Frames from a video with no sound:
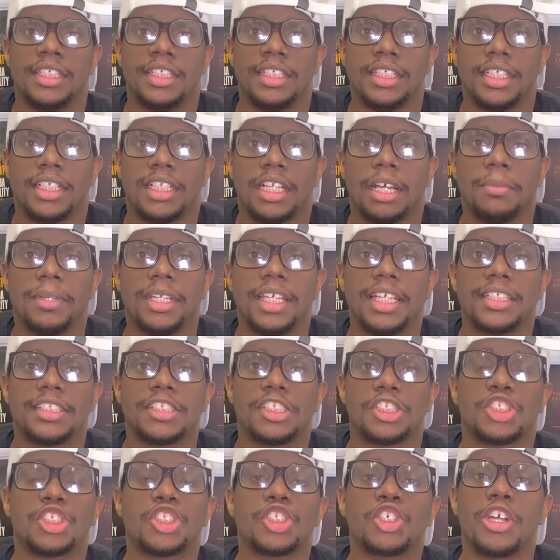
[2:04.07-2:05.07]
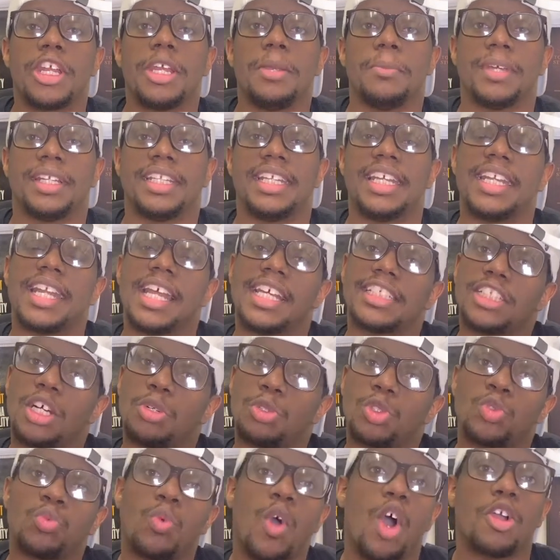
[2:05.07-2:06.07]
And I began to scream. And then as I
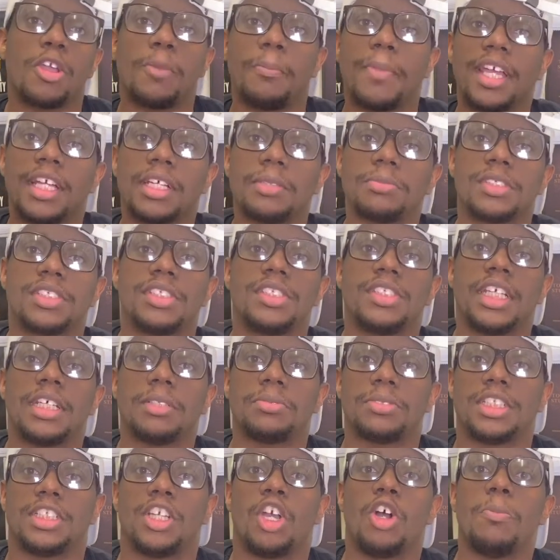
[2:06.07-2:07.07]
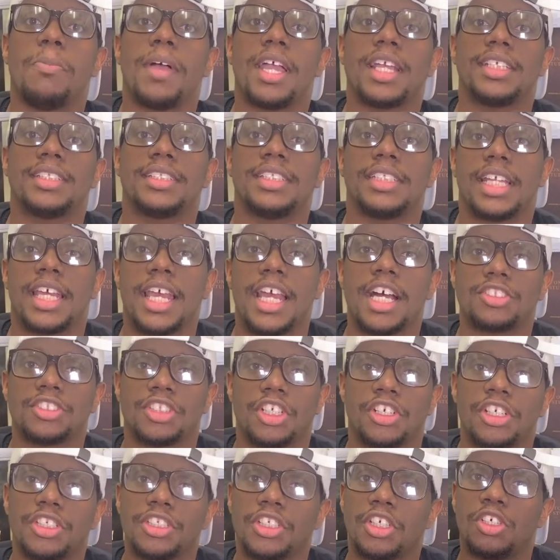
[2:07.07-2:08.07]
was walking back up the steps to go back into the house,
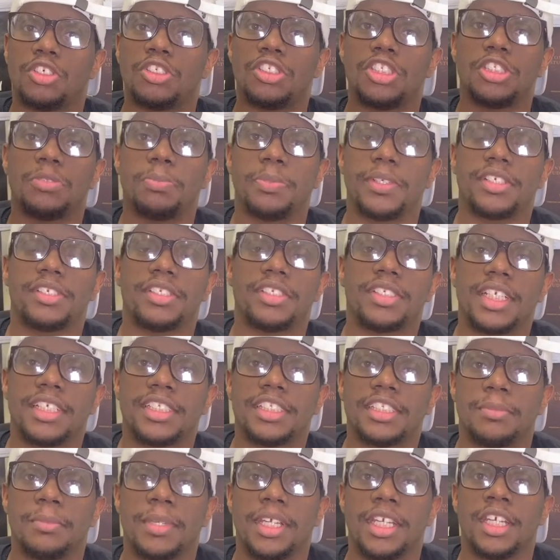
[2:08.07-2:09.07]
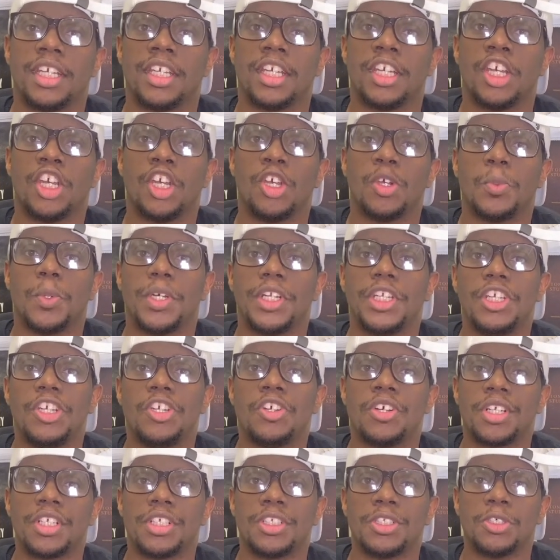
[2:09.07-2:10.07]
I heard the Holy Spirit say to me, what are you
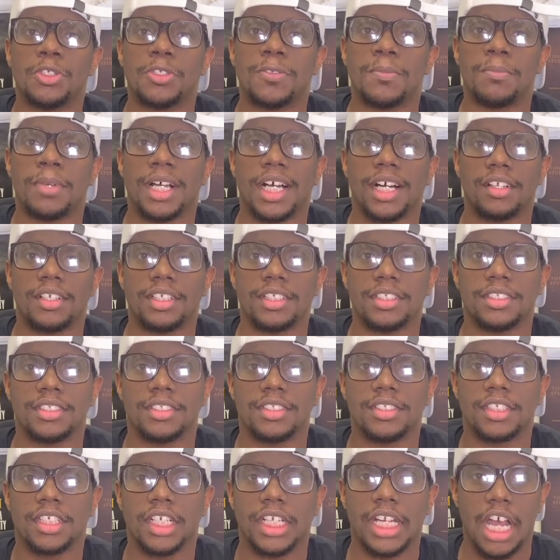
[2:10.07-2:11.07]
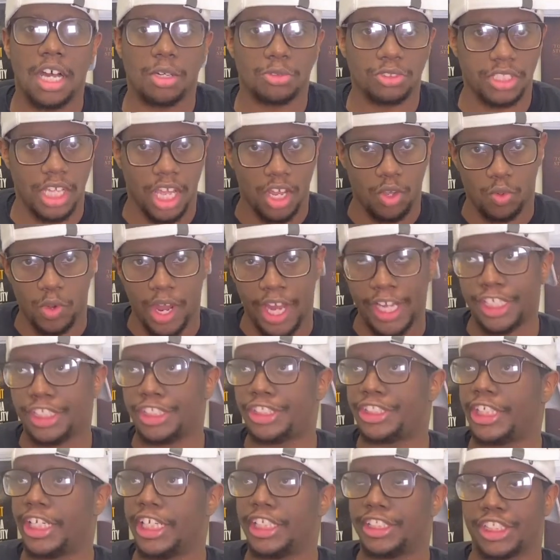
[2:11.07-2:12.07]
going to do about it? And I was like, wait,
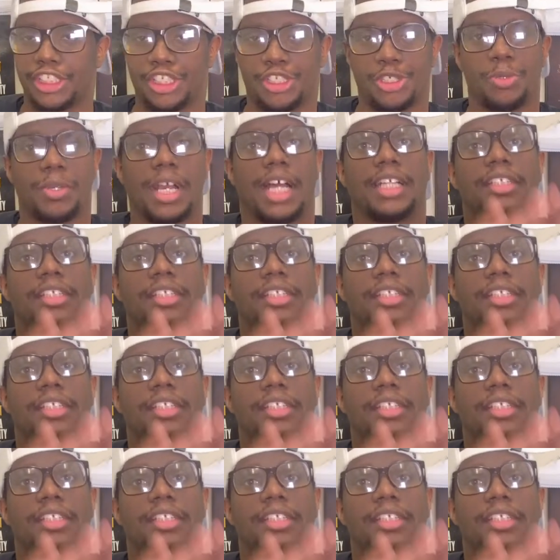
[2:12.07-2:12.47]
Jesus, you got